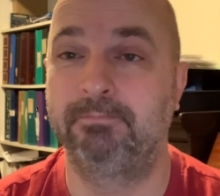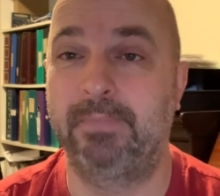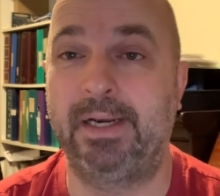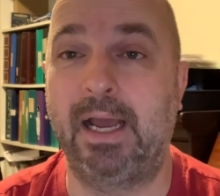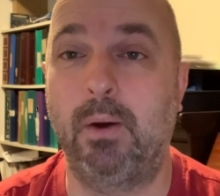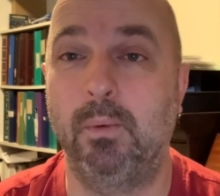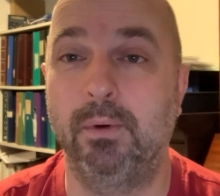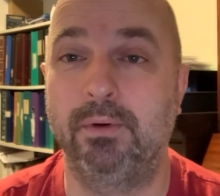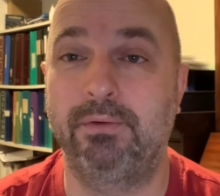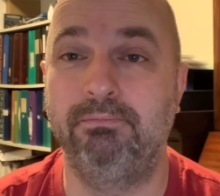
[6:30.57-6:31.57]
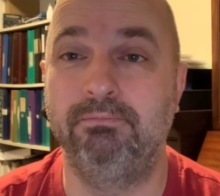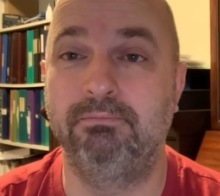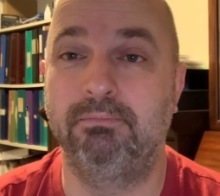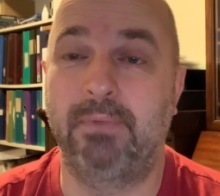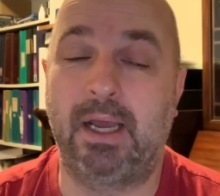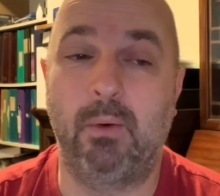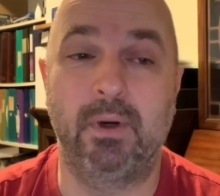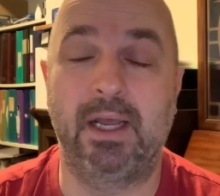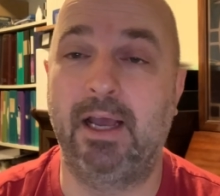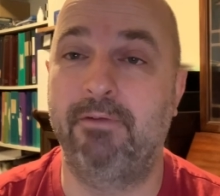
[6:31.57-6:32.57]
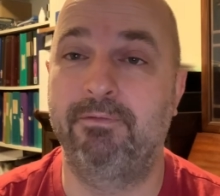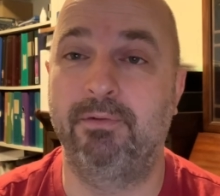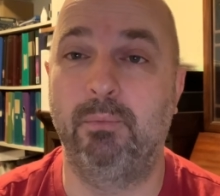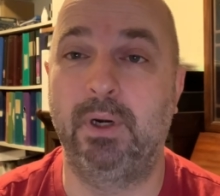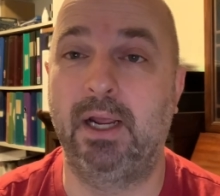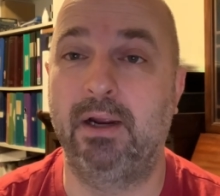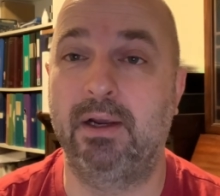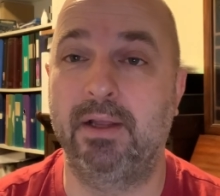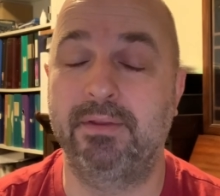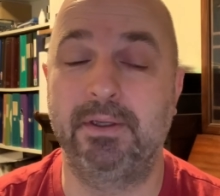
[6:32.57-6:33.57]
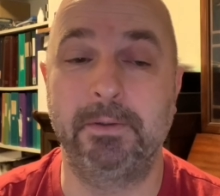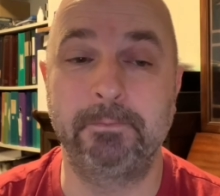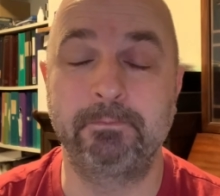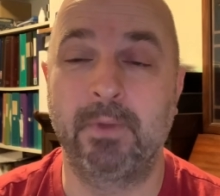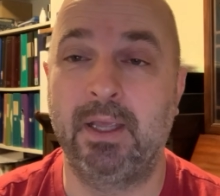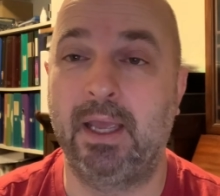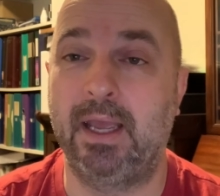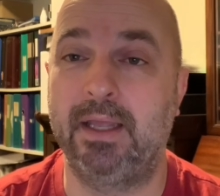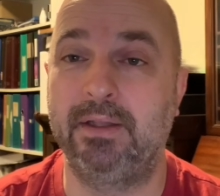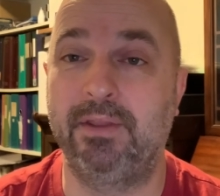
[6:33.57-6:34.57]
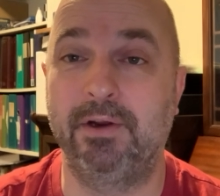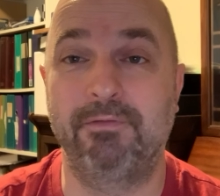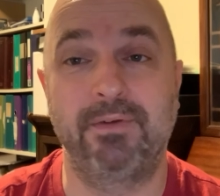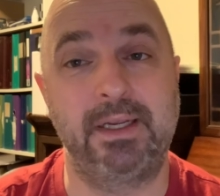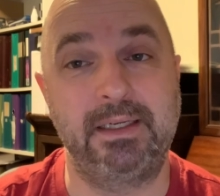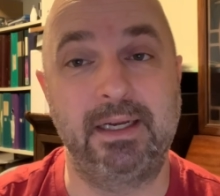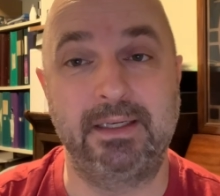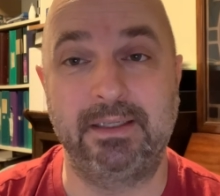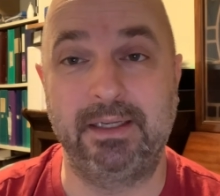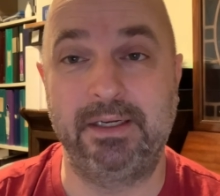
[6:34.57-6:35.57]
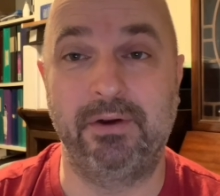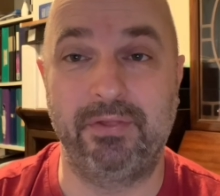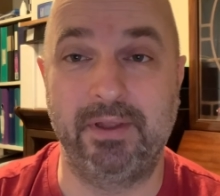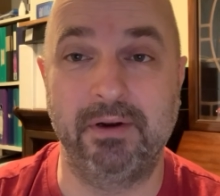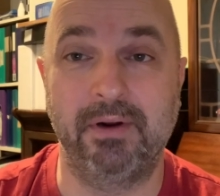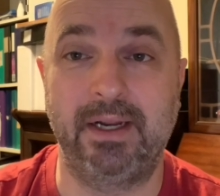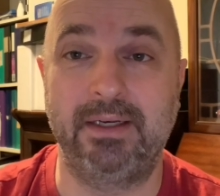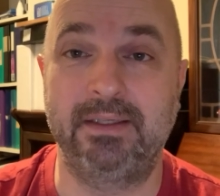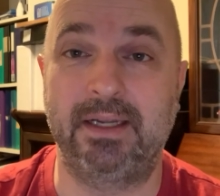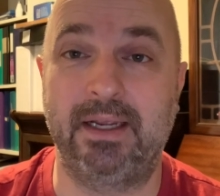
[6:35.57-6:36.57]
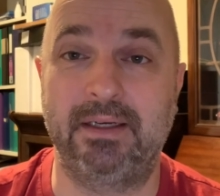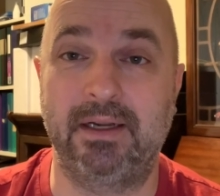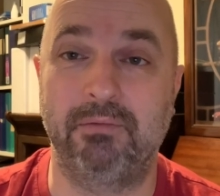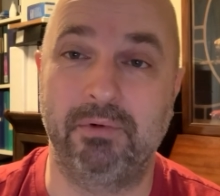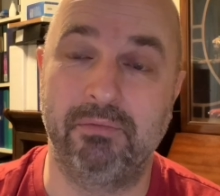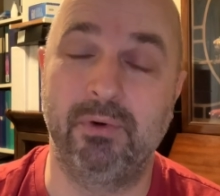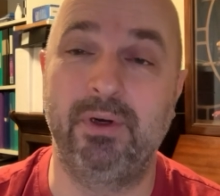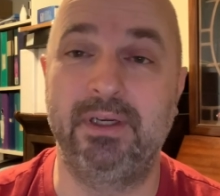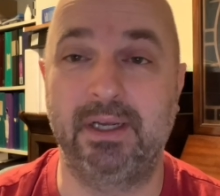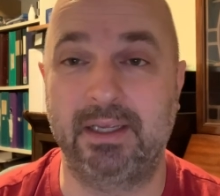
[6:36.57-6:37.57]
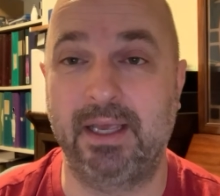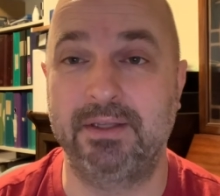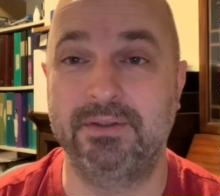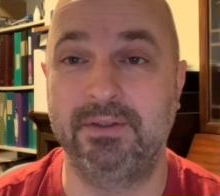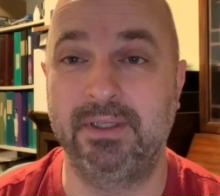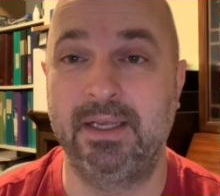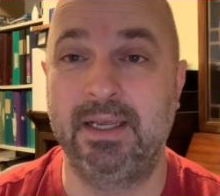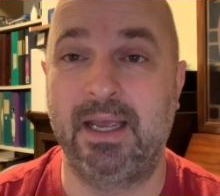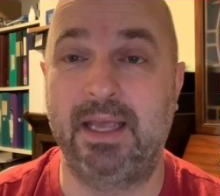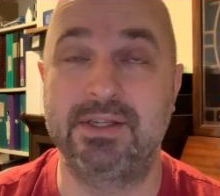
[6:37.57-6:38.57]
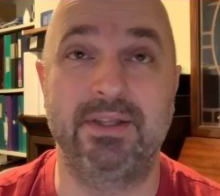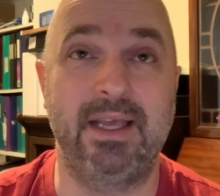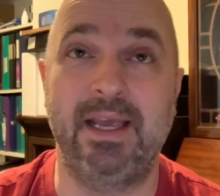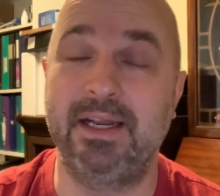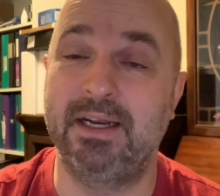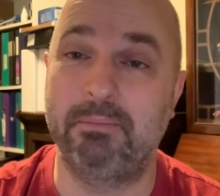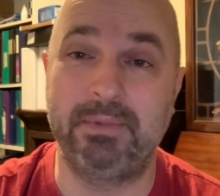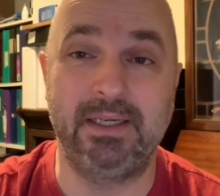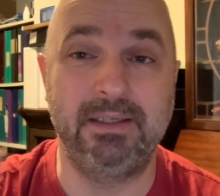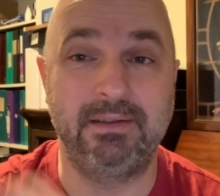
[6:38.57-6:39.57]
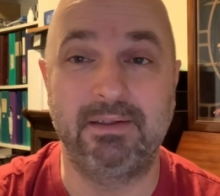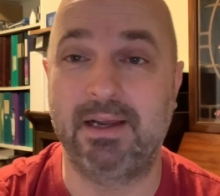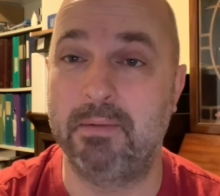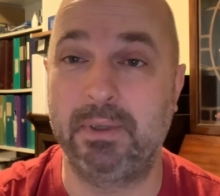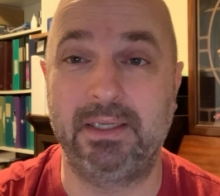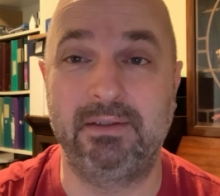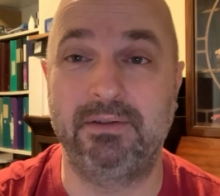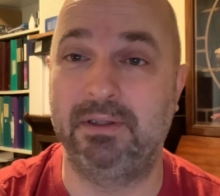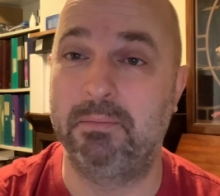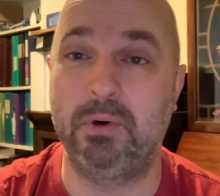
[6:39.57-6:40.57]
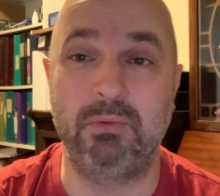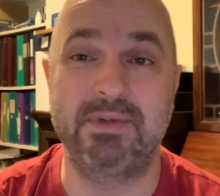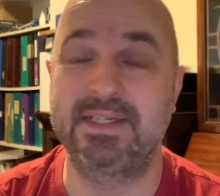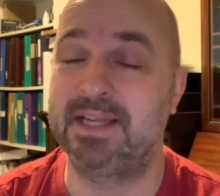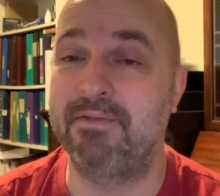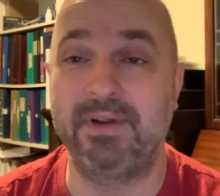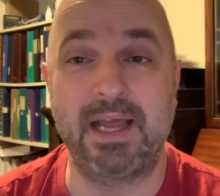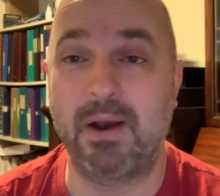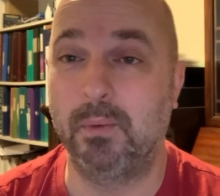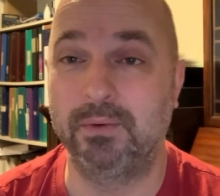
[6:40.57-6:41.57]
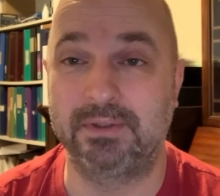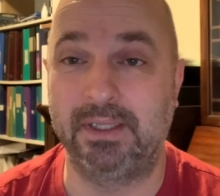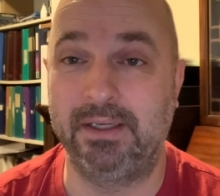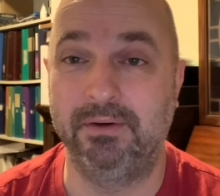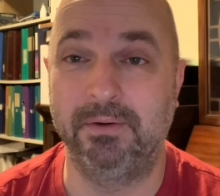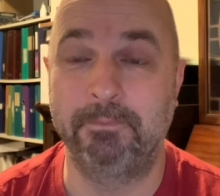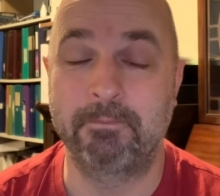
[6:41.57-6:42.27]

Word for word: an hour, hour and a half from when I got there. And their flight got delayed on their end and got rerouted, got canceled. And so they ended up didn't coming till about seven hours later.